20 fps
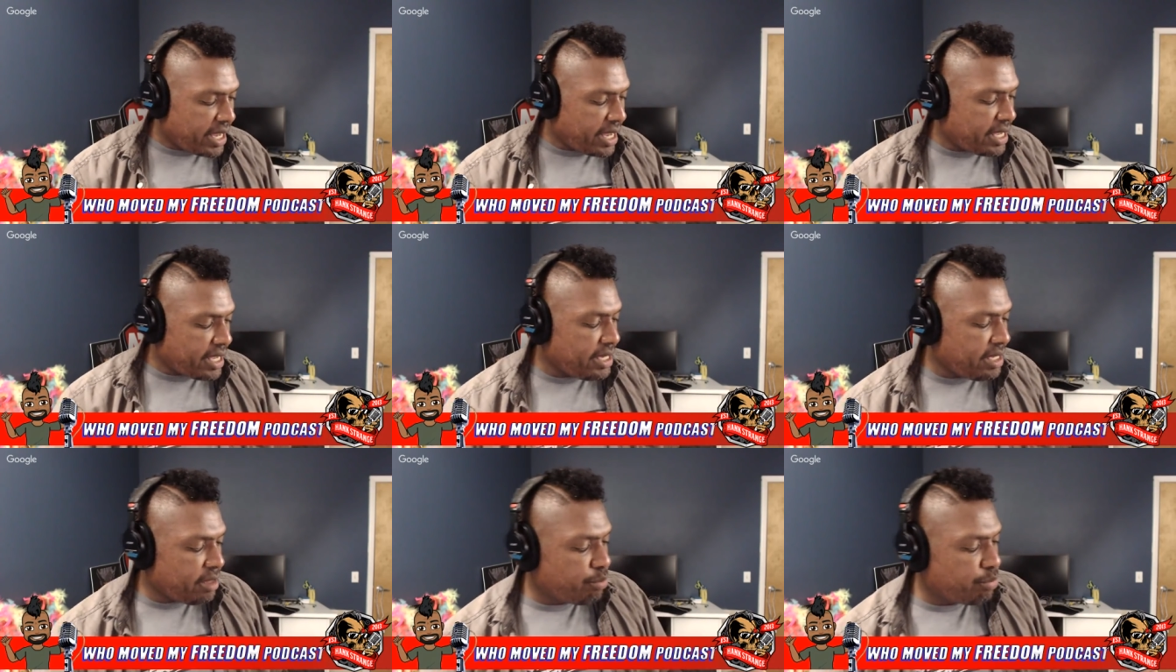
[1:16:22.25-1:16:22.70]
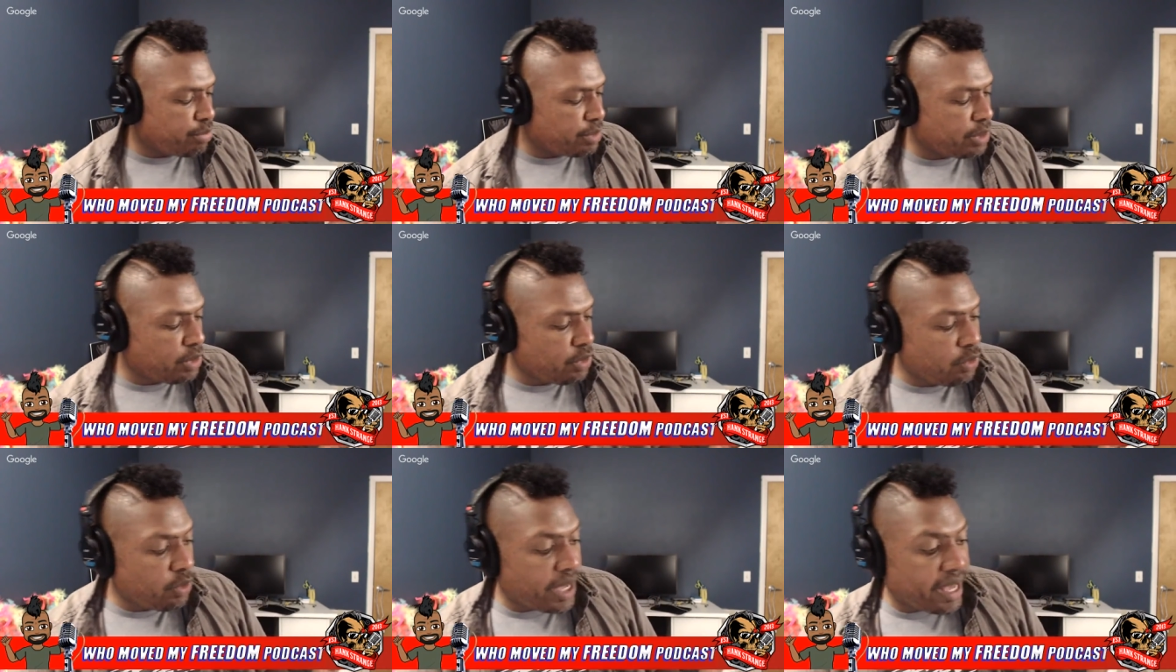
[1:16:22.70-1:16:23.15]
any
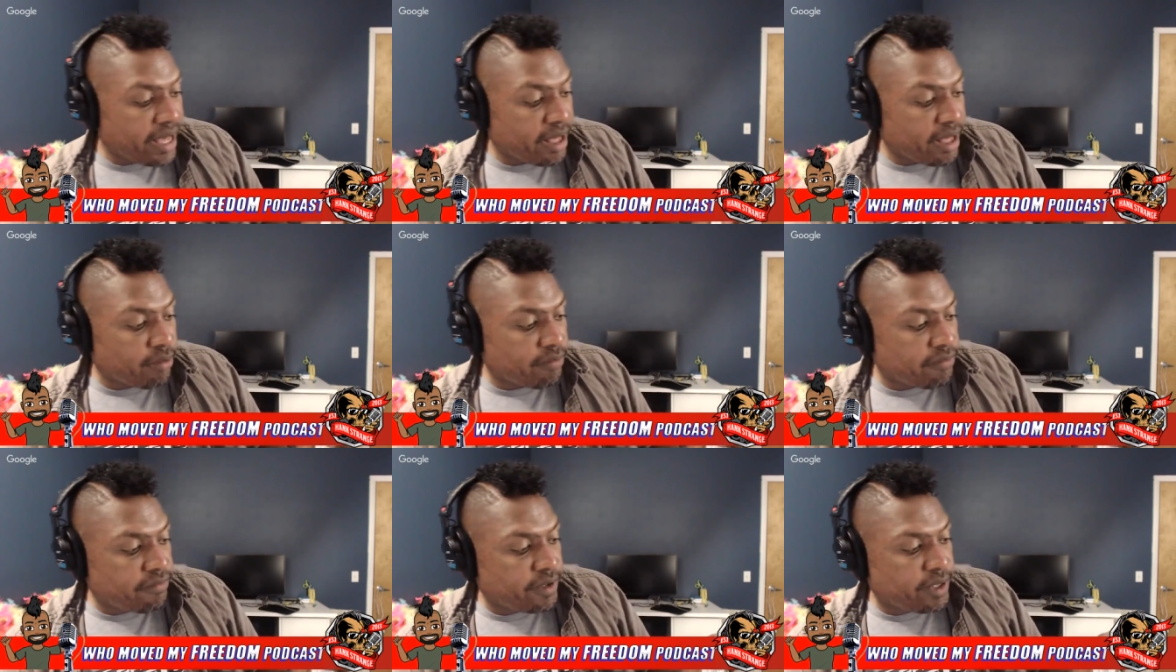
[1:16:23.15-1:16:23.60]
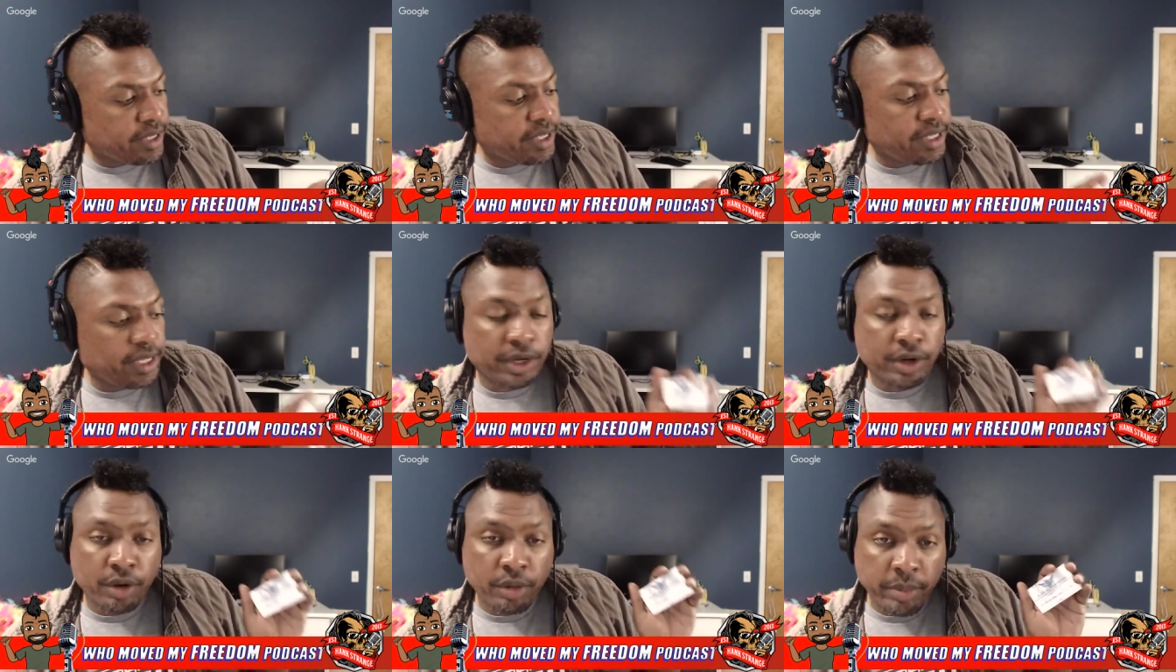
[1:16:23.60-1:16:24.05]
blue Alpha
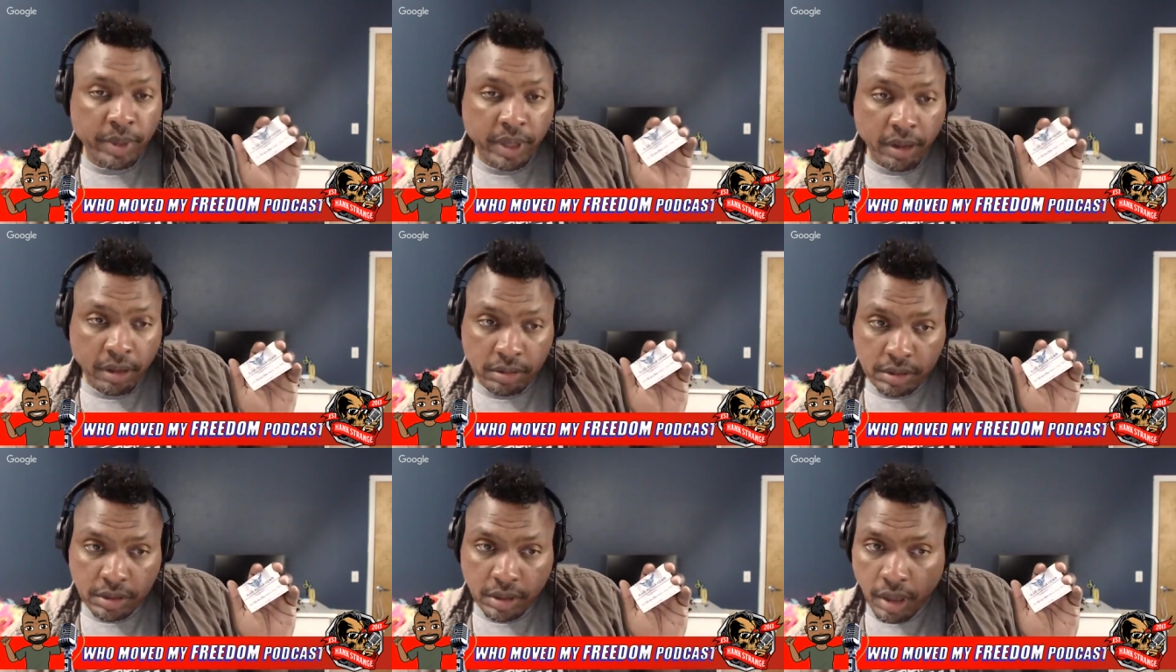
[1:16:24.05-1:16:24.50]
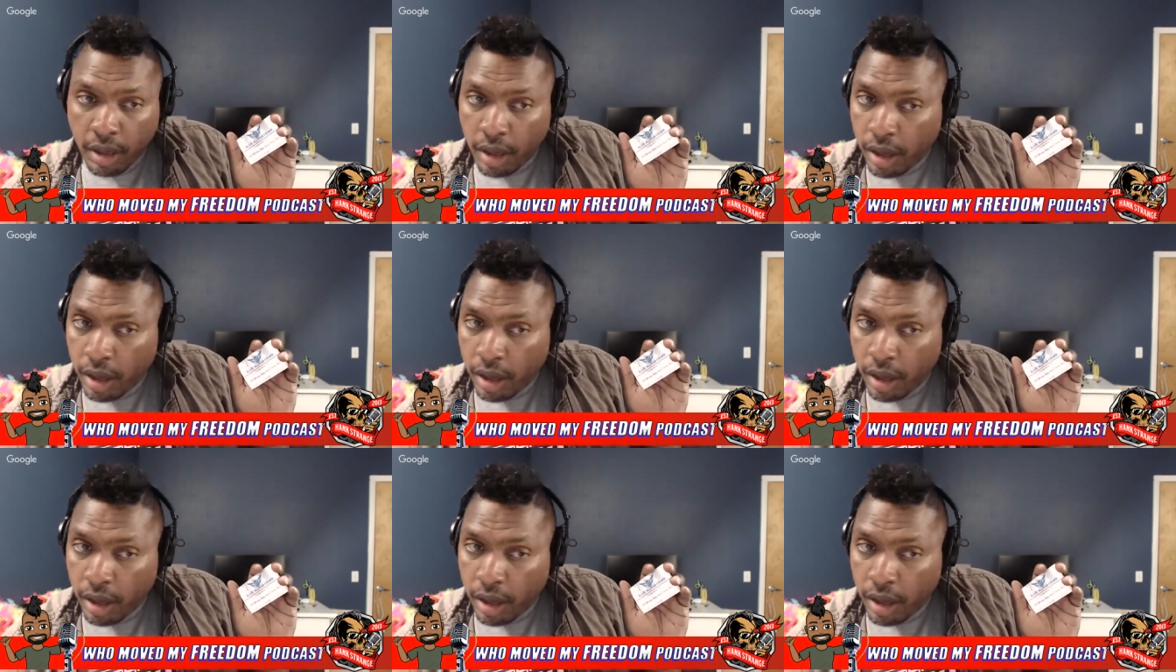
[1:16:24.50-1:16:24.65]
gear belt.